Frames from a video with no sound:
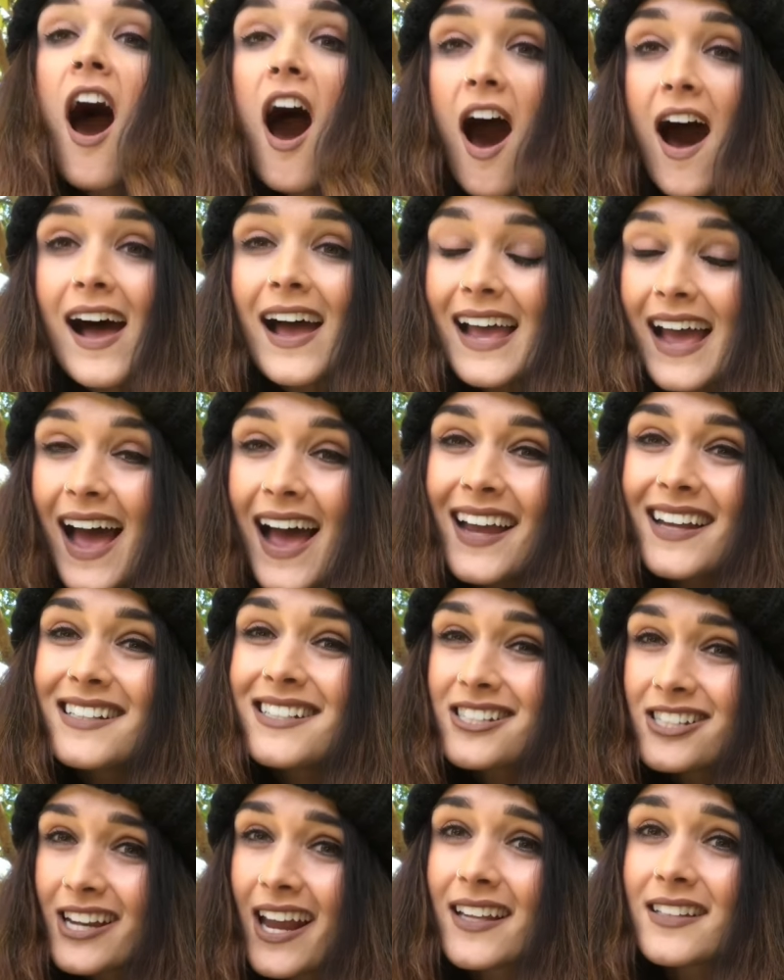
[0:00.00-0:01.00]
I
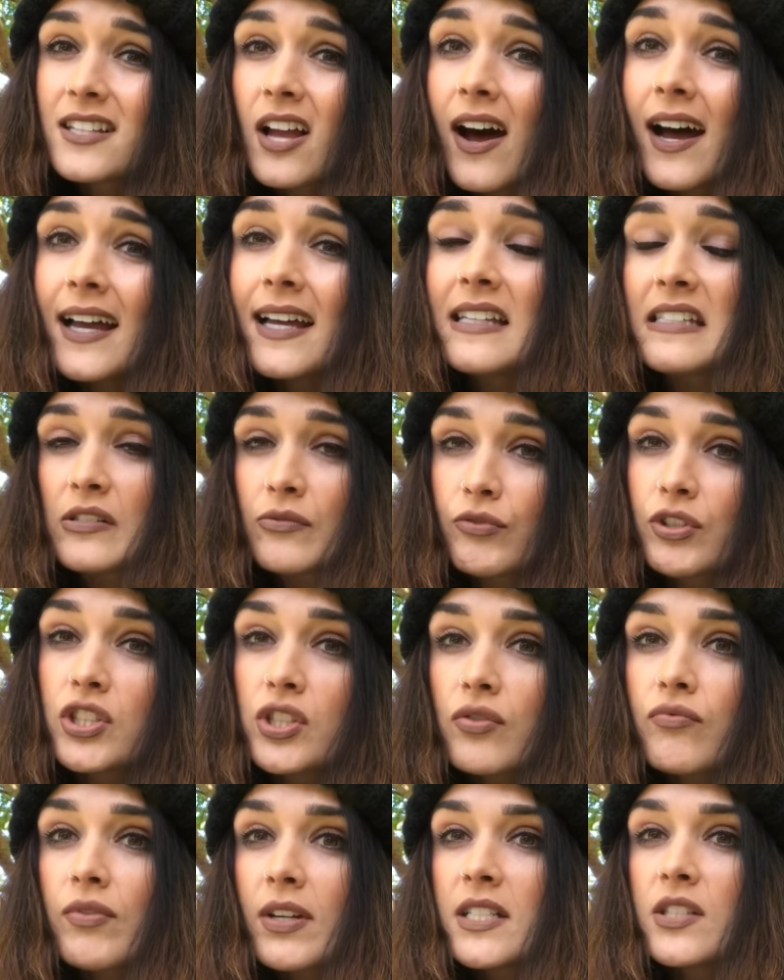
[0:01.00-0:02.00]
hate shake diets,
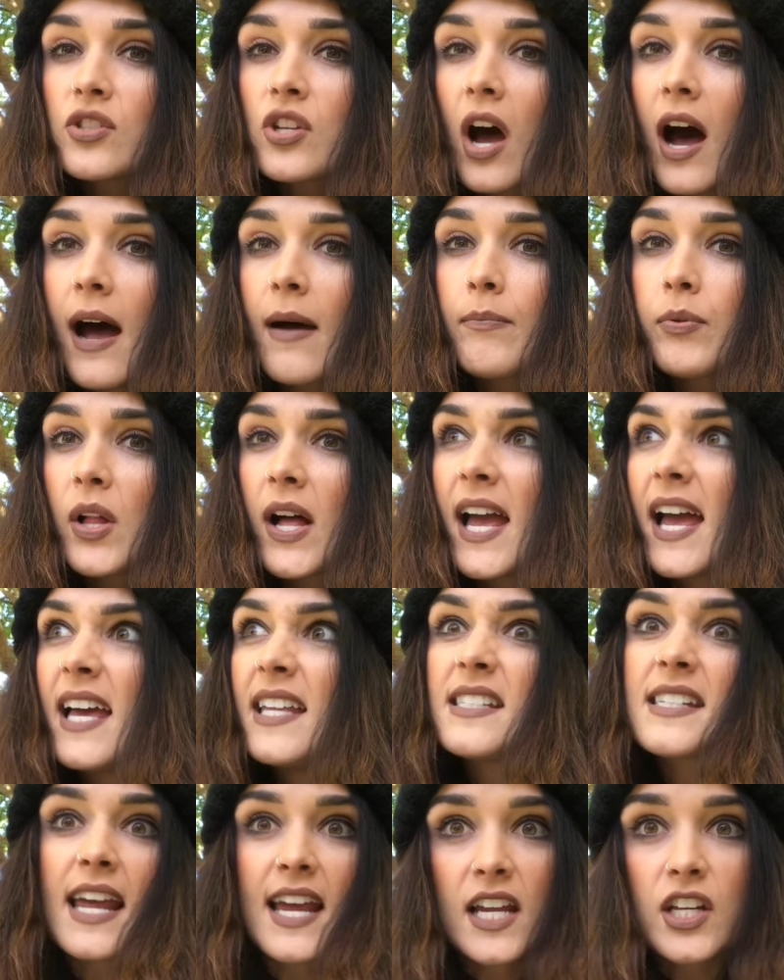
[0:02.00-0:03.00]
rigid written diet
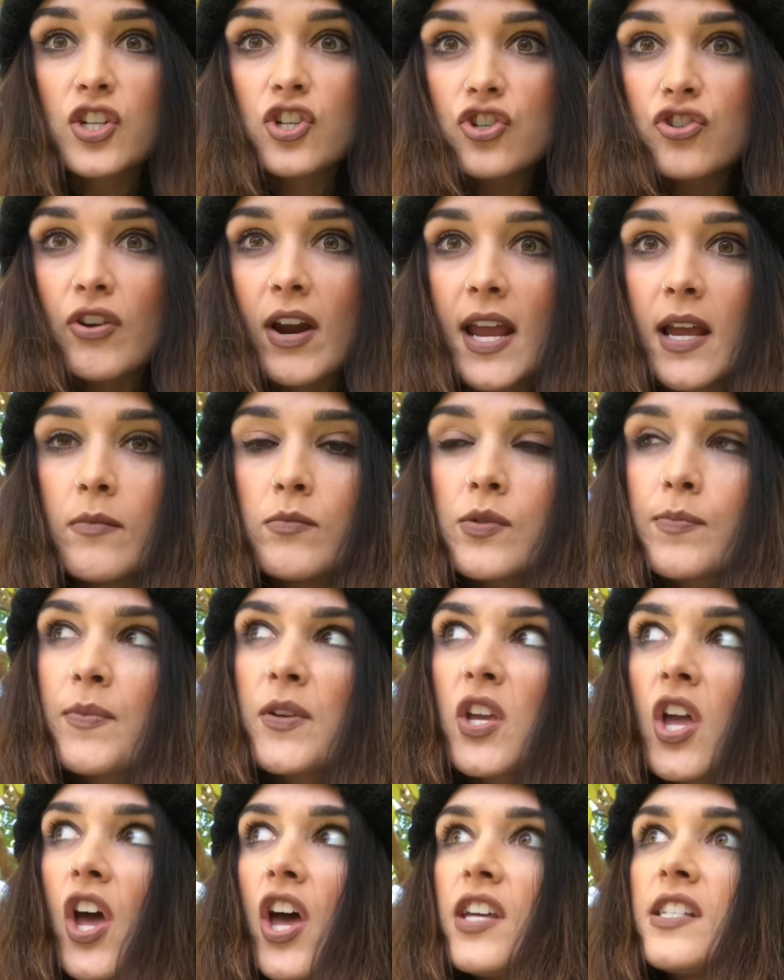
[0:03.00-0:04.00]
plans, extremes,
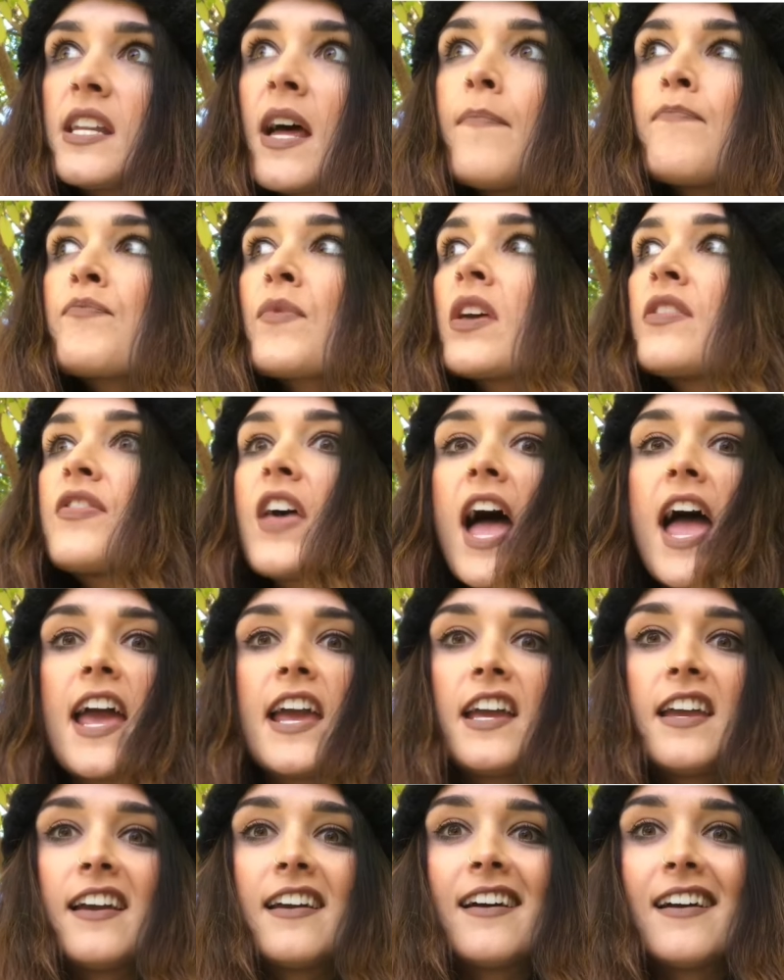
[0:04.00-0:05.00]
because
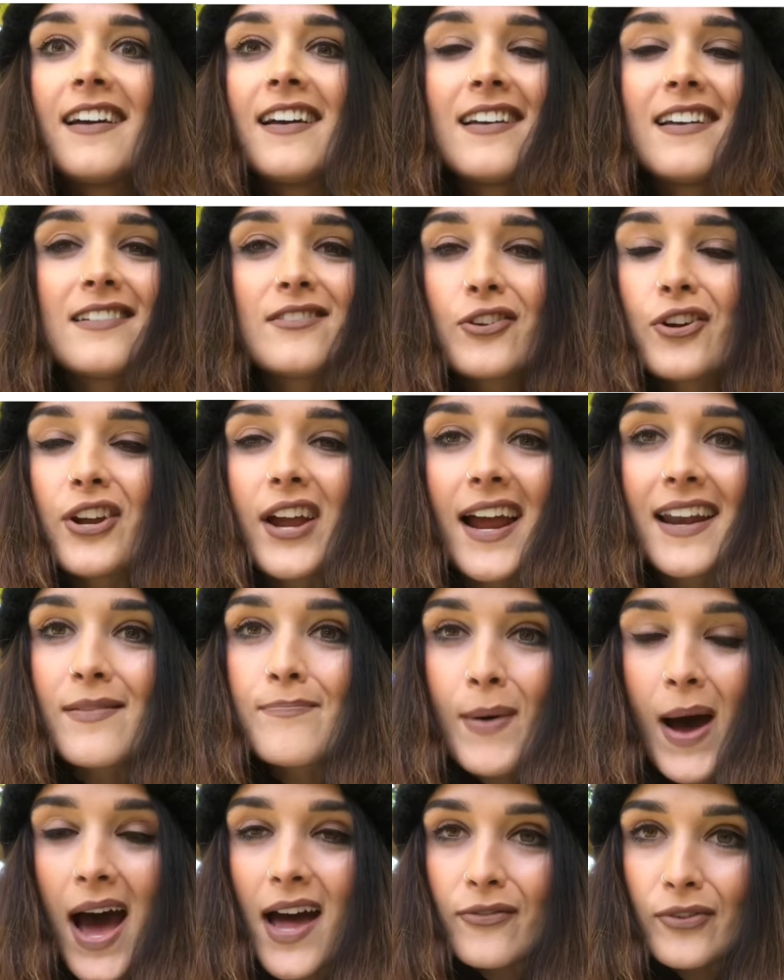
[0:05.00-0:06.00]
they create a
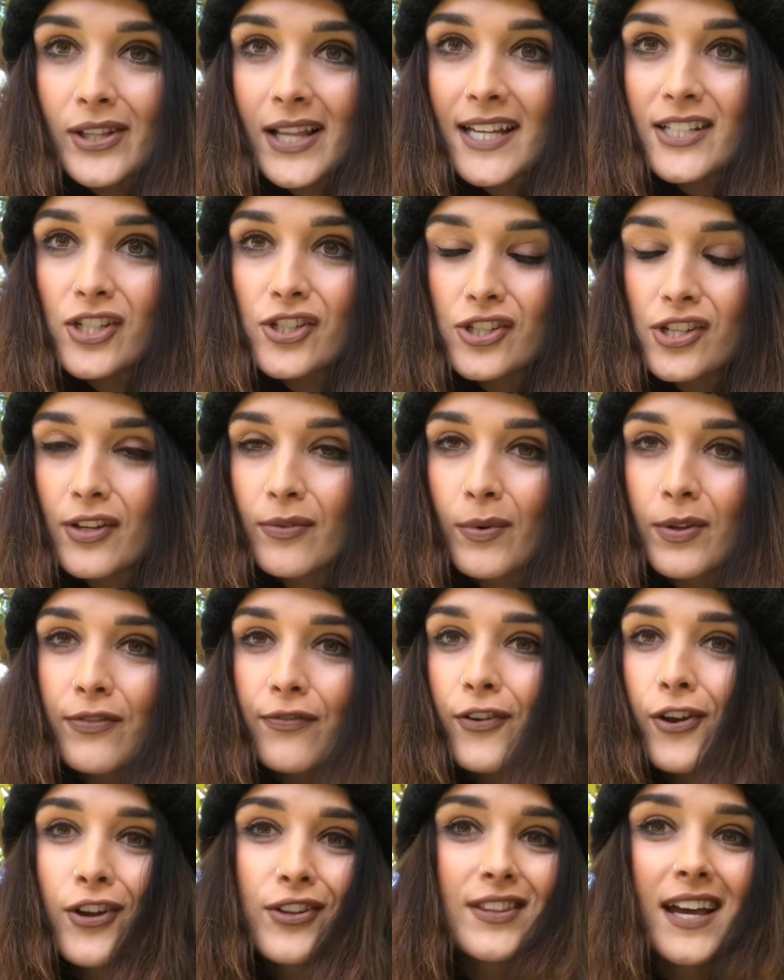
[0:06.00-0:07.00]
bad relationship with
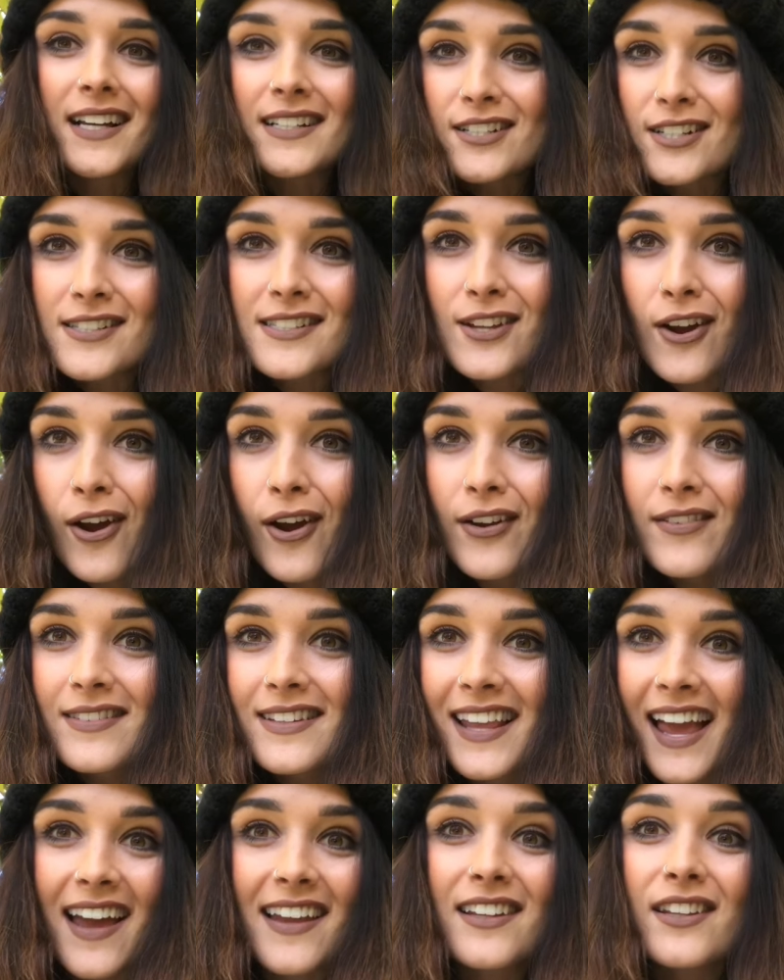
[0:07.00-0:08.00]
food. They just
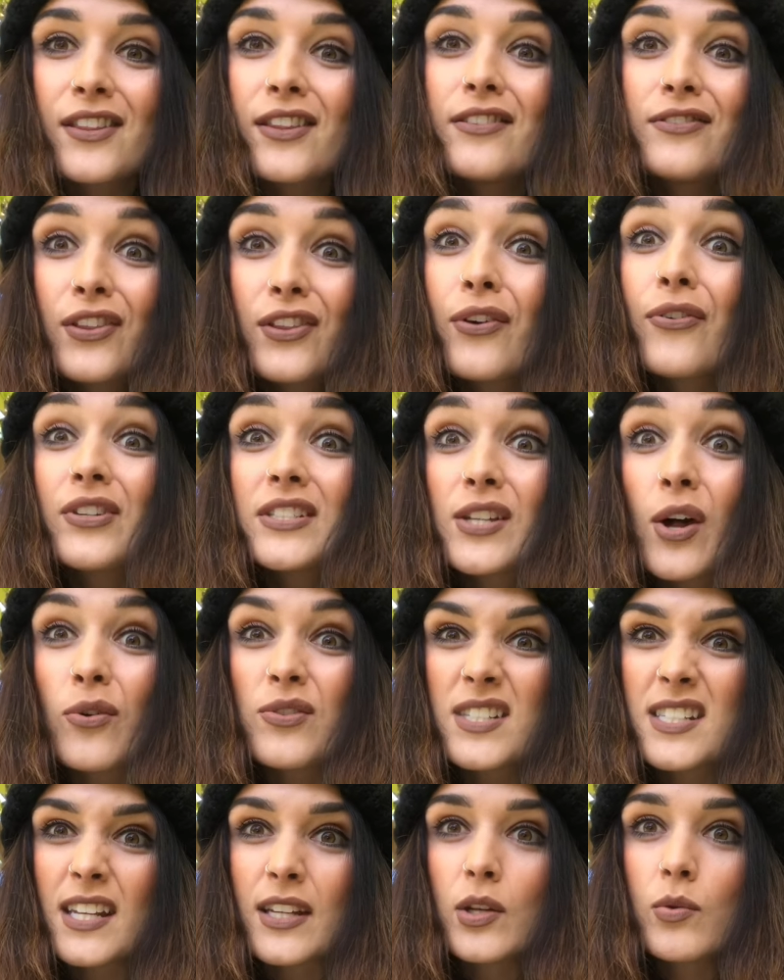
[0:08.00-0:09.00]
don't get you the
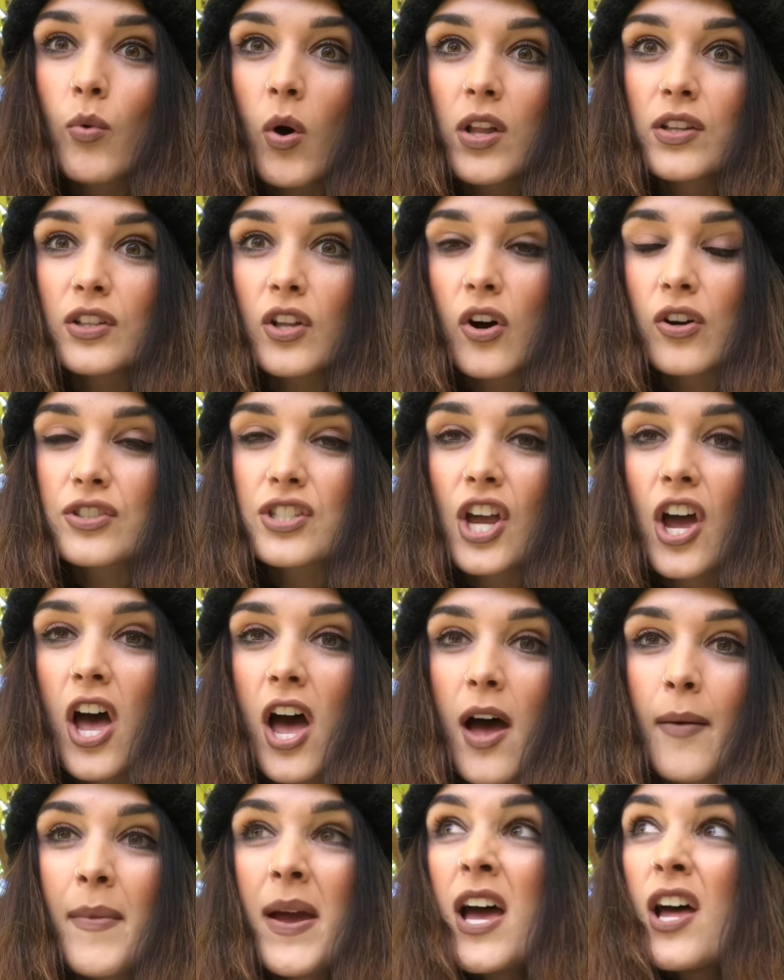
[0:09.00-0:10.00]
results that you want long
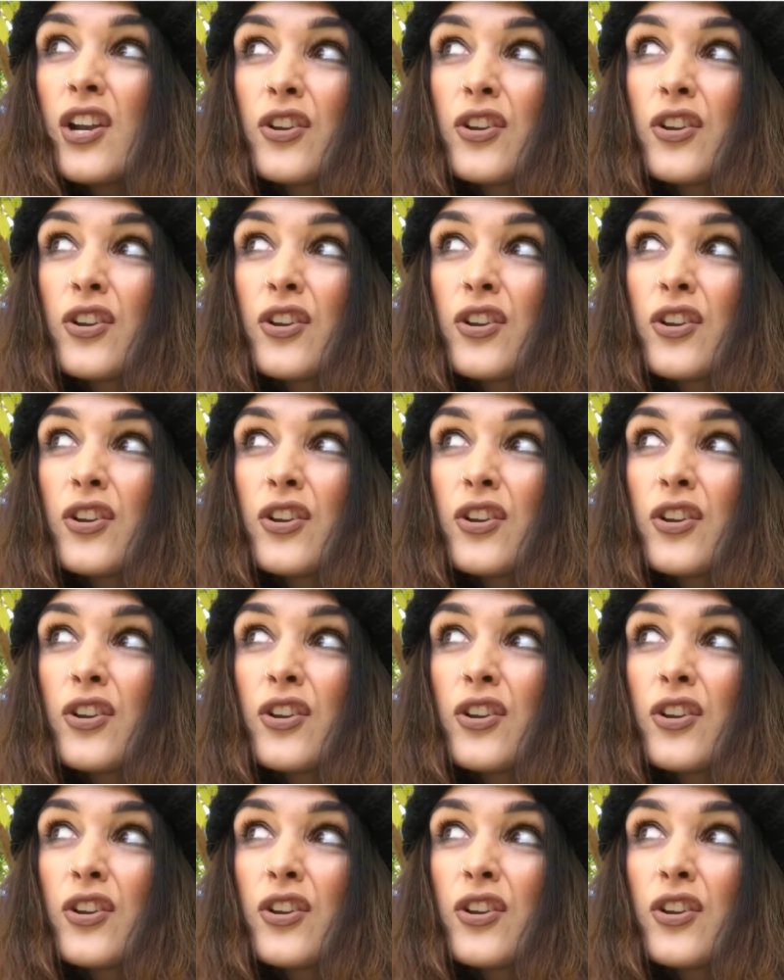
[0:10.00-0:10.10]
term.